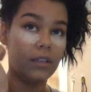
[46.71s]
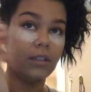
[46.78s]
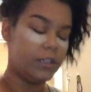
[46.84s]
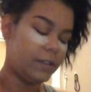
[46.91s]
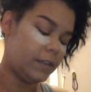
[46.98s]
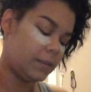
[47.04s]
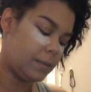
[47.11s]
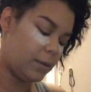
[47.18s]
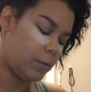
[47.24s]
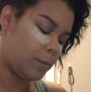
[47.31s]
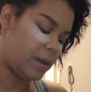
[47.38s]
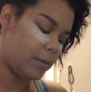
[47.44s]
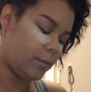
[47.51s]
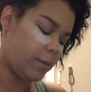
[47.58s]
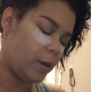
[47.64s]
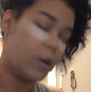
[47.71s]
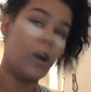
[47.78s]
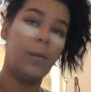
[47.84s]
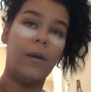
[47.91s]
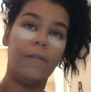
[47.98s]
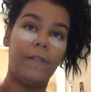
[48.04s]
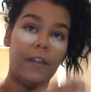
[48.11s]
She sees me with baby powder
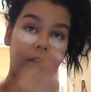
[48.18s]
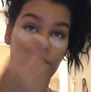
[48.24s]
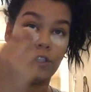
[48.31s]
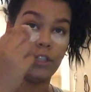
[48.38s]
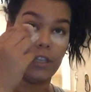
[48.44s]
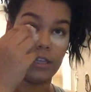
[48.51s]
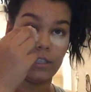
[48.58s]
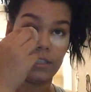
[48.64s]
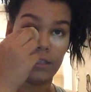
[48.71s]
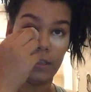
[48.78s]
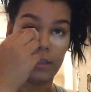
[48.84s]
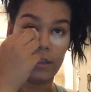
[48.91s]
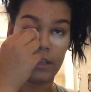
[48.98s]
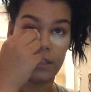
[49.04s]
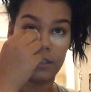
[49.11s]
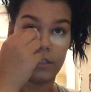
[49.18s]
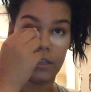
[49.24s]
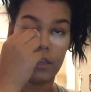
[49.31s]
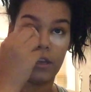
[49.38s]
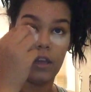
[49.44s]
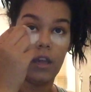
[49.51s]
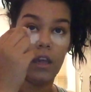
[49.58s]
on my face and she instantly thinks
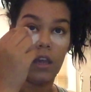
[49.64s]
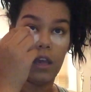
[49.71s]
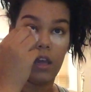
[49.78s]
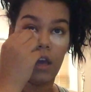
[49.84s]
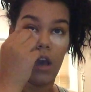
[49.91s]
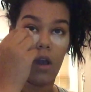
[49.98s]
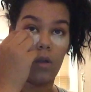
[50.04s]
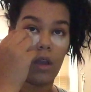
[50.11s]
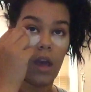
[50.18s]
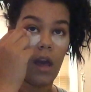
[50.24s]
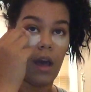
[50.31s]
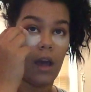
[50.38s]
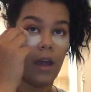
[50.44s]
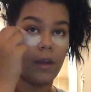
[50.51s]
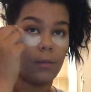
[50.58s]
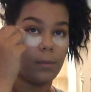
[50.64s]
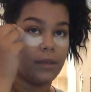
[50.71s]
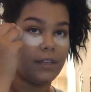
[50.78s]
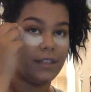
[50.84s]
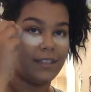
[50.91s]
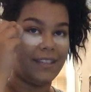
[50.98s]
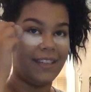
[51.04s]
that oh god, we
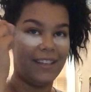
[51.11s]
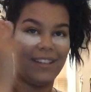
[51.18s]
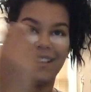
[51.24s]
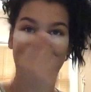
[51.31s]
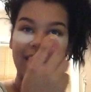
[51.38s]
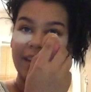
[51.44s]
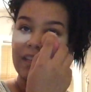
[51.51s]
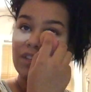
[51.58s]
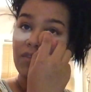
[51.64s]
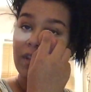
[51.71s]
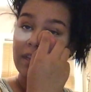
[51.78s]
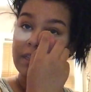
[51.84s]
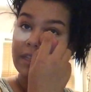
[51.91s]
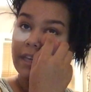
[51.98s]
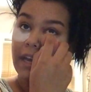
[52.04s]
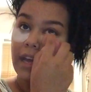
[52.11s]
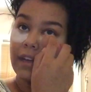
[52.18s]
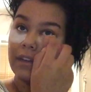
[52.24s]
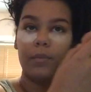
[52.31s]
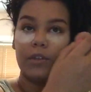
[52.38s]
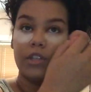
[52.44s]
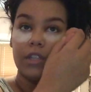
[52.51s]
need to get this fixed
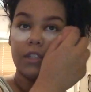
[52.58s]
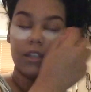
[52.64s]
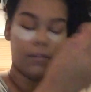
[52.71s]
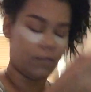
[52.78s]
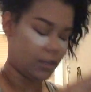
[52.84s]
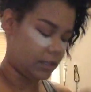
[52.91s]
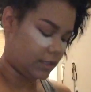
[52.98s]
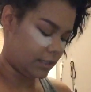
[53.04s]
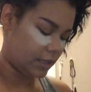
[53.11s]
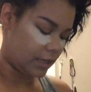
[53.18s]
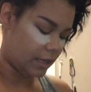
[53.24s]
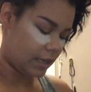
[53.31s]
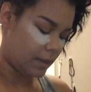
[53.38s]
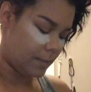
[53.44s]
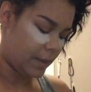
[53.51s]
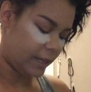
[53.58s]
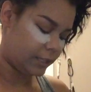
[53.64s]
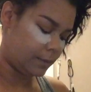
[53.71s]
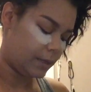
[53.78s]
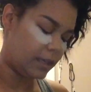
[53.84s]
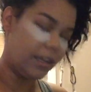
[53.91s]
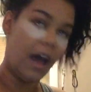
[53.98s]
again. But she's convinced that it
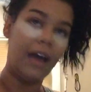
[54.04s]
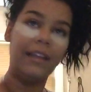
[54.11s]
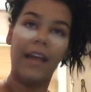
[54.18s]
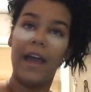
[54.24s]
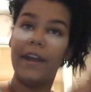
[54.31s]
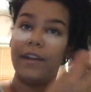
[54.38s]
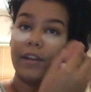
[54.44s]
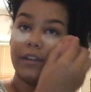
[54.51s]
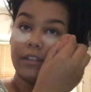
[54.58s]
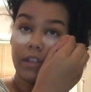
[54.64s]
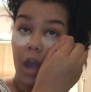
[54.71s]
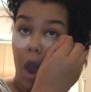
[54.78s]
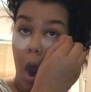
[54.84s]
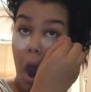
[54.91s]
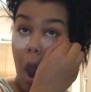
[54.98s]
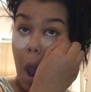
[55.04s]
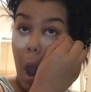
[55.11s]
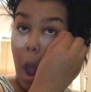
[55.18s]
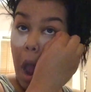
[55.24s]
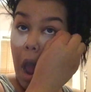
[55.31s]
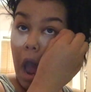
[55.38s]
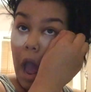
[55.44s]
makes me a lot lighter, so
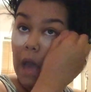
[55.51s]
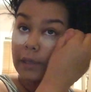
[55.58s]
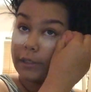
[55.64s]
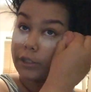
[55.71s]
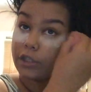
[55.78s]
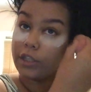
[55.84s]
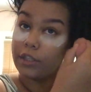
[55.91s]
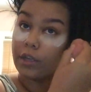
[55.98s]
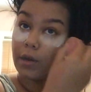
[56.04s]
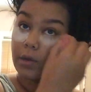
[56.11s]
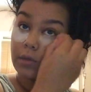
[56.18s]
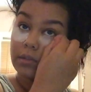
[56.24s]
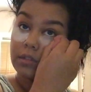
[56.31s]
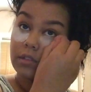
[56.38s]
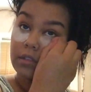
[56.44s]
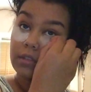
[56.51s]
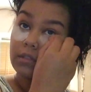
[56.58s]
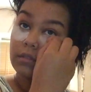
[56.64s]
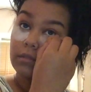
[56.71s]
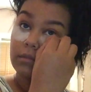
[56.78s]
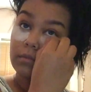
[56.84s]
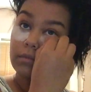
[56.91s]
at least she knows
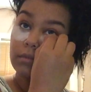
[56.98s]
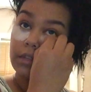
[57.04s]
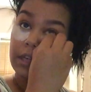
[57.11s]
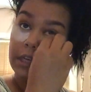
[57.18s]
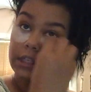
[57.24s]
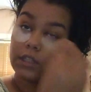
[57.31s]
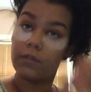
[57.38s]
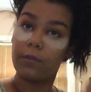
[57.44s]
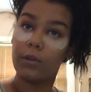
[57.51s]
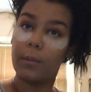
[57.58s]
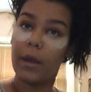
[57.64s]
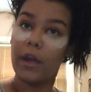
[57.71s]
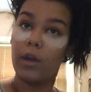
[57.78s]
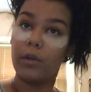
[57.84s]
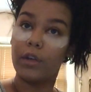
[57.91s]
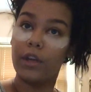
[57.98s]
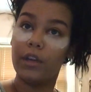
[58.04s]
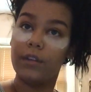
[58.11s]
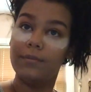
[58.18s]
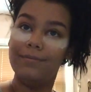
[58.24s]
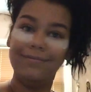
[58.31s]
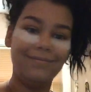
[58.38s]
but it's for my own
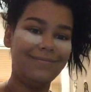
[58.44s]
good.